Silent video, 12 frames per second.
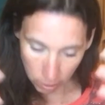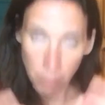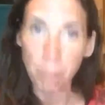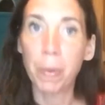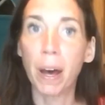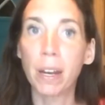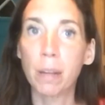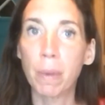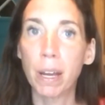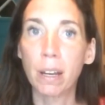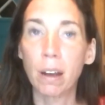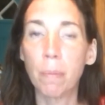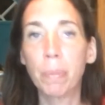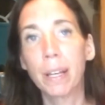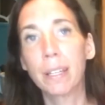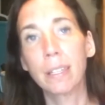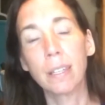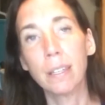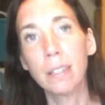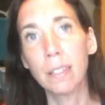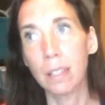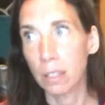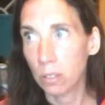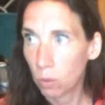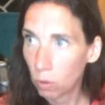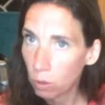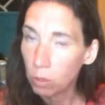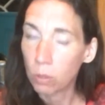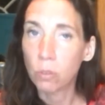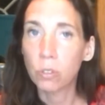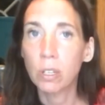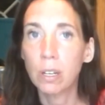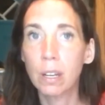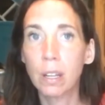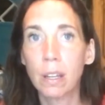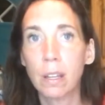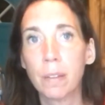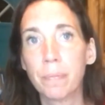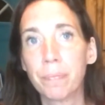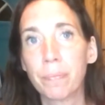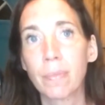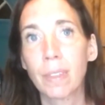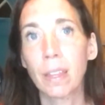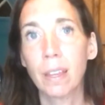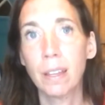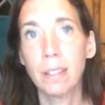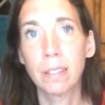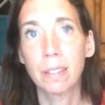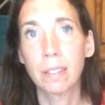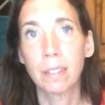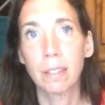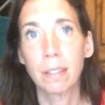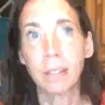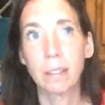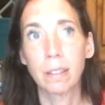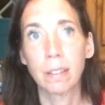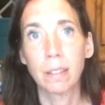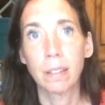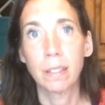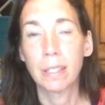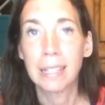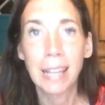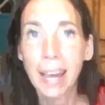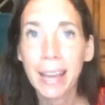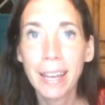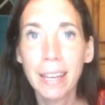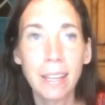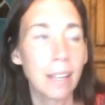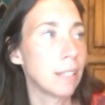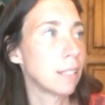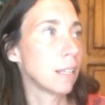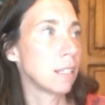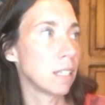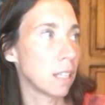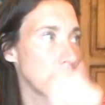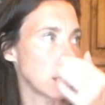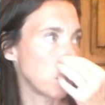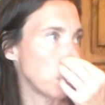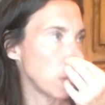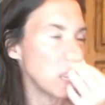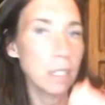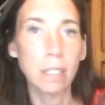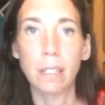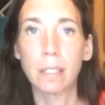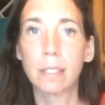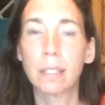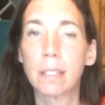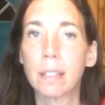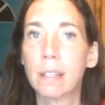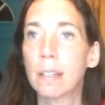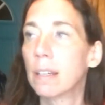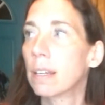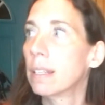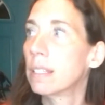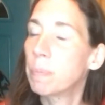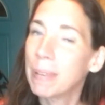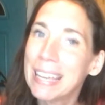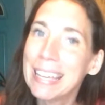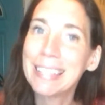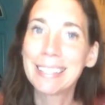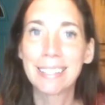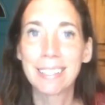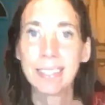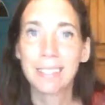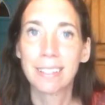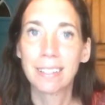the body-mind complex is and this whole illusion, it's light, it's peace, it's peace,